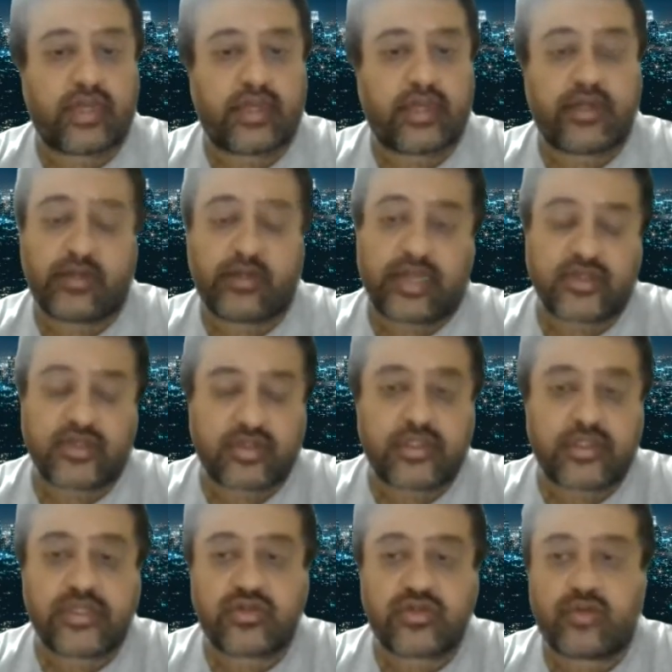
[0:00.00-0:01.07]
and actually
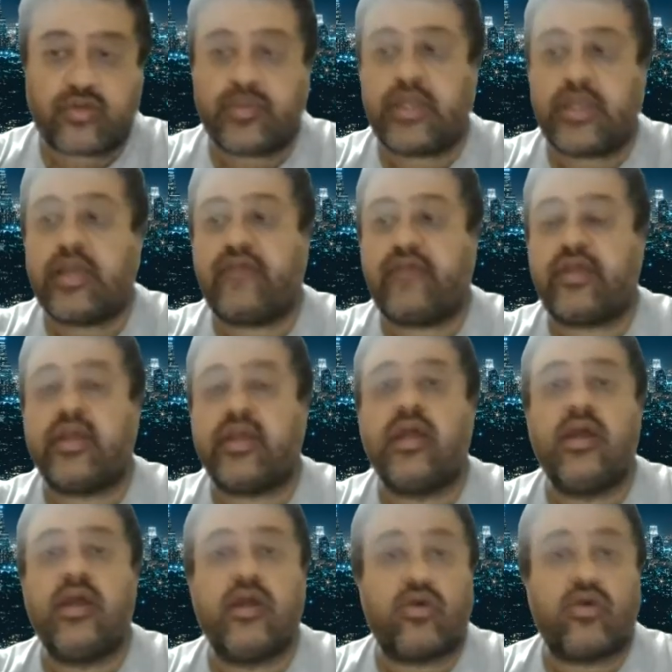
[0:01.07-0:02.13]
they should be having
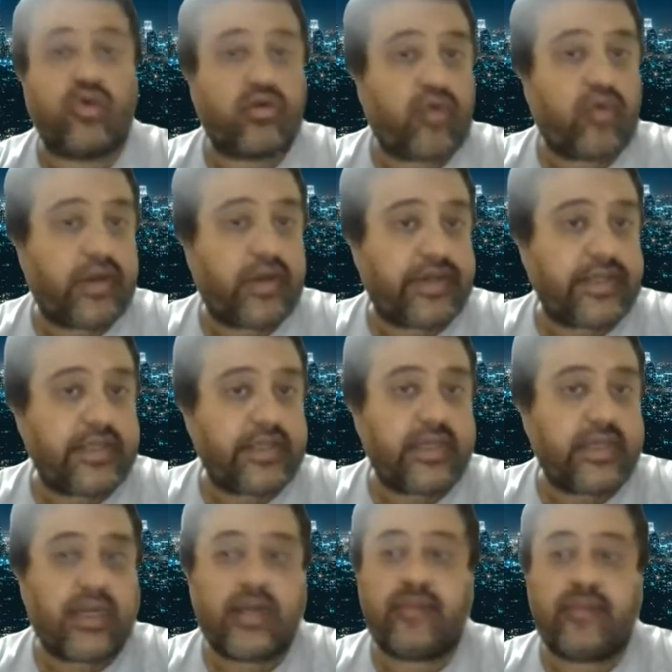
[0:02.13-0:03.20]
good quality,
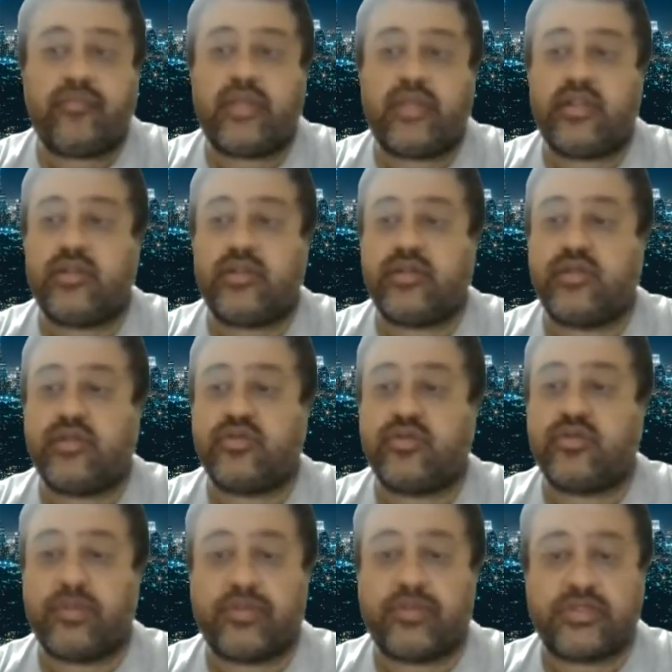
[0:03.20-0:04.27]
and it
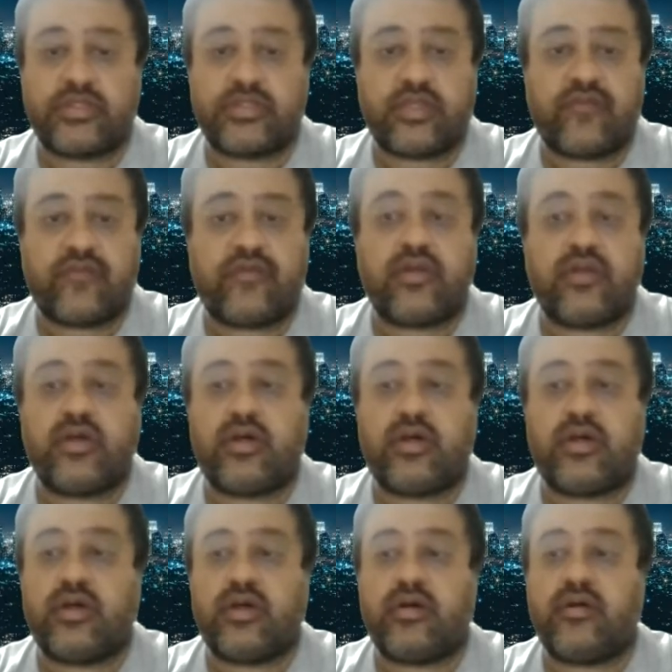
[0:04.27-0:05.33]
should be perceived
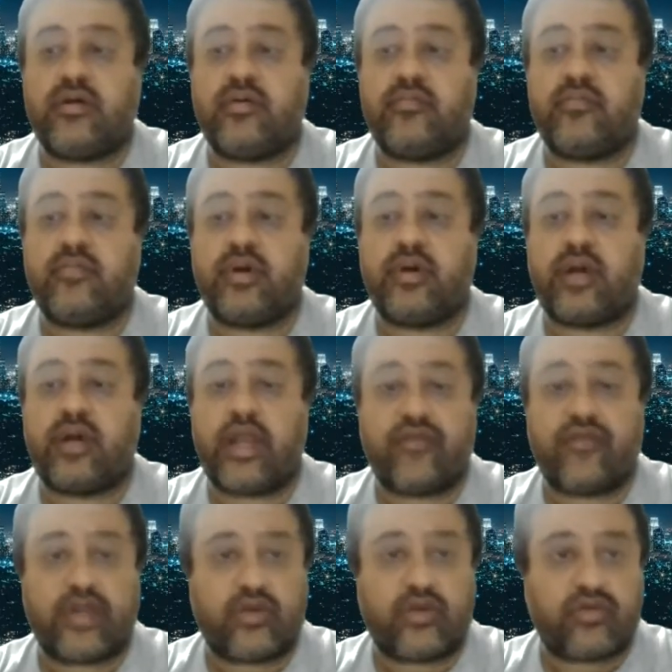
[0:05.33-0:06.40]
a high
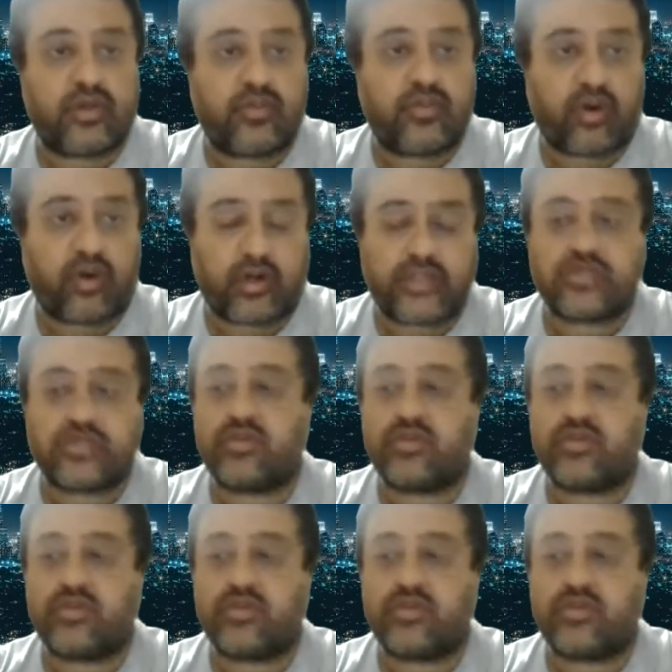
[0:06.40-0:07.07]
valued product.